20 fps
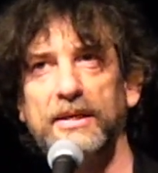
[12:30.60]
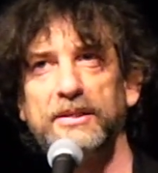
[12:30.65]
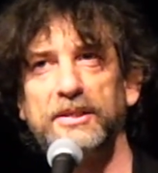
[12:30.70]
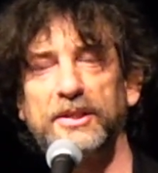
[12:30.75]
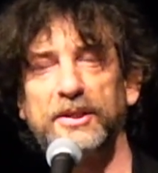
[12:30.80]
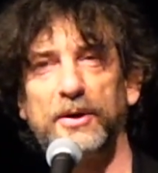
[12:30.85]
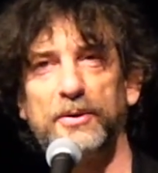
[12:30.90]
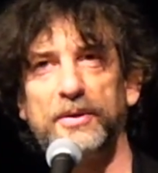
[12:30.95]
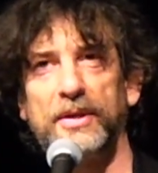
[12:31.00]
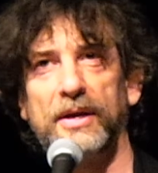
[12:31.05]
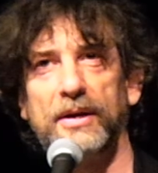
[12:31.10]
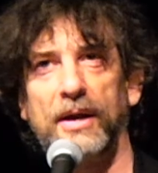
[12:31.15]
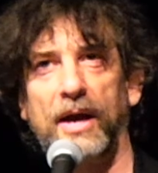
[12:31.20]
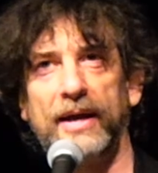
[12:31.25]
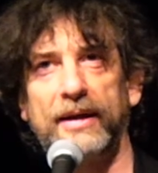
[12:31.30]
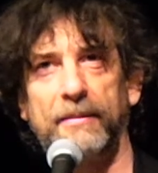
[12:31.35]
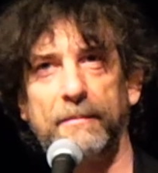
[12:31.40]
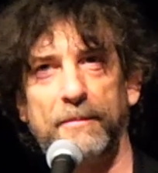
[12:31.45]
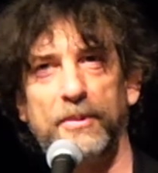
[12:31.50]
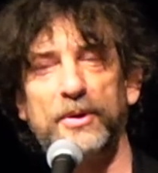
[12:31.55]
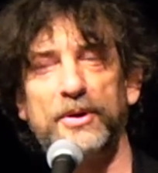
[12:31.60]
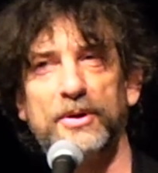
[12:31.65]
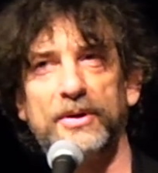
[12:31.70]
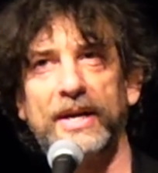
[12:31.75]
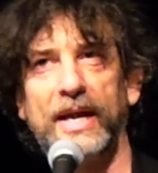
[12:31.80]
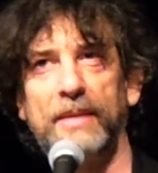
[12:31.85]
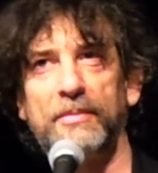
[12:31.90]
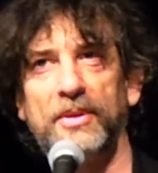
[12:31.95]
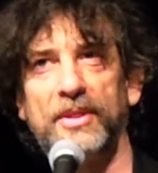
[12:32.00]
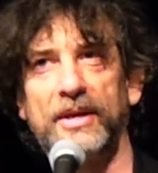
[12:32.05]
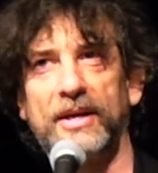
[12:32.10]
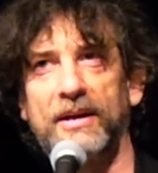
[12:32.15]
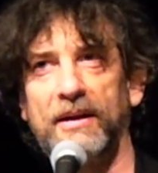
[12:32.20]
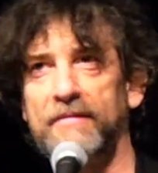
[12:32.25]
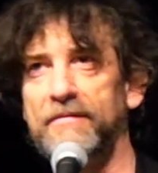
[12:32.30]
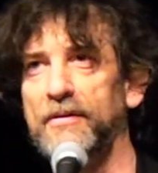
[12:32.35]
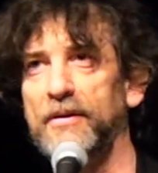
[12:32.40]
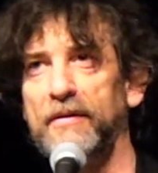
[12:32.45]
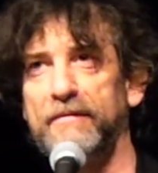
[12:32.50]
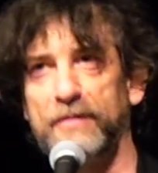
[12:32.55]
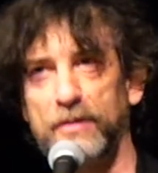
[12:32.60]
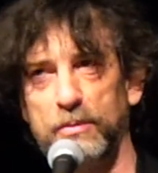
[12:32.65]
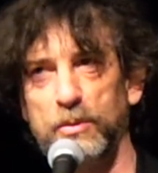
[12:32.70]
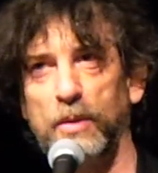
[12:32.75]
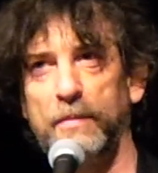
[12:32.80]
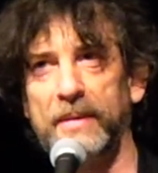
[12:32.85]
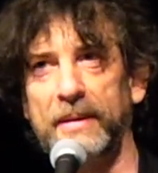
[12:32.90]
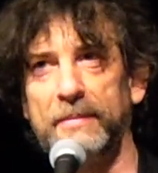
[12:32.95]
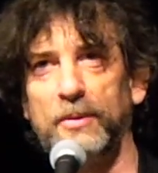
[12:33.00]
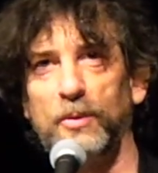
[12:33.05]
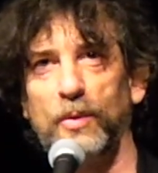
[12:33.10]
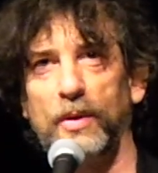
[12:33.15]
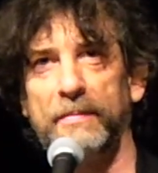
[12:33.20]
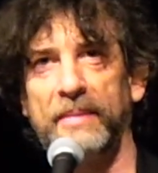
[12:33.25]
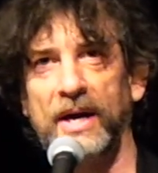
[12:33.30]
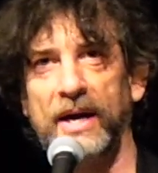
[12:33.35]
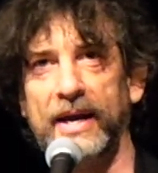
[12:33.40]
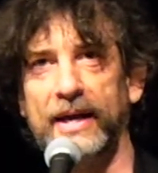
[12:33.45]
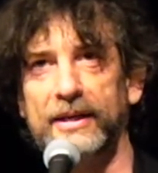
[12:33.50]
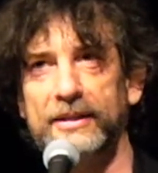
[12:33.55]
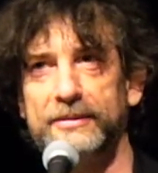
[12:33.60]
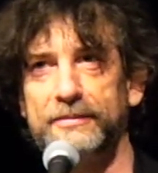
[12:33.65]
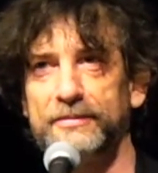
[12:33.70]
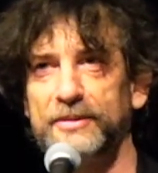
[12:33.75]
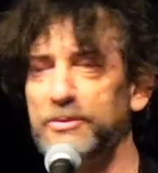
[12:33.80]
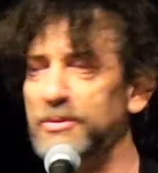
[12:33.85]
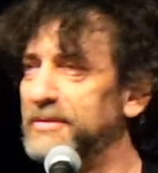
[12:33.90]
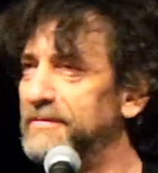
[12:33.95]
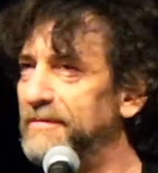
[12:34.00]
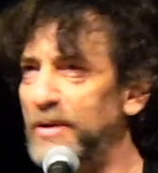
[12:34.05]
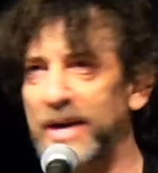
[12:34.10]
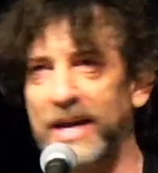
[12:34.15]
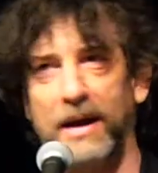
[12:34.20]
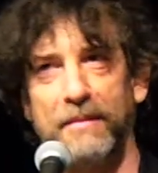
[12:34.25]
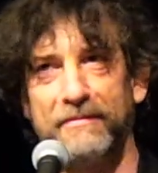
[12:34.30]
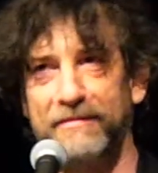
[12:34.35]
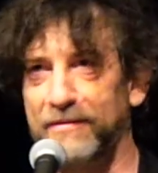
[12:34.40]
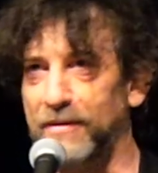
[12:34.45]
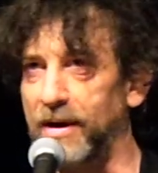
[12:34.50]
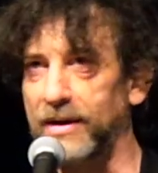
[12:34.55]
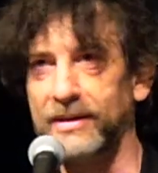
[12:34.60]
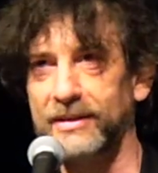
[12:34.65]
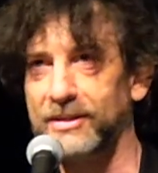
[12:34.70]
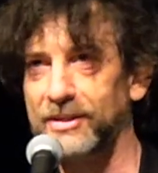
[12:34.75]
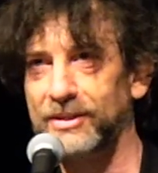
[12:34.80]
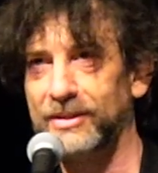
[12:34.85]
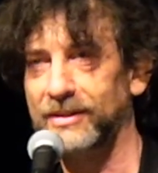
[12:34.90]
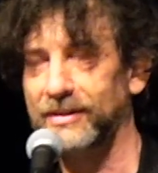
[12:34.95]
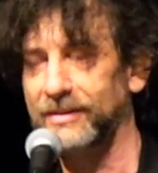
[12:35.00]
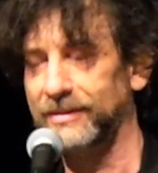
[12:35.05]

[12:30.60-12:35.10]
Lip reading: so that I can put your name on the cover and a few more people will buy it? Which was very upfront.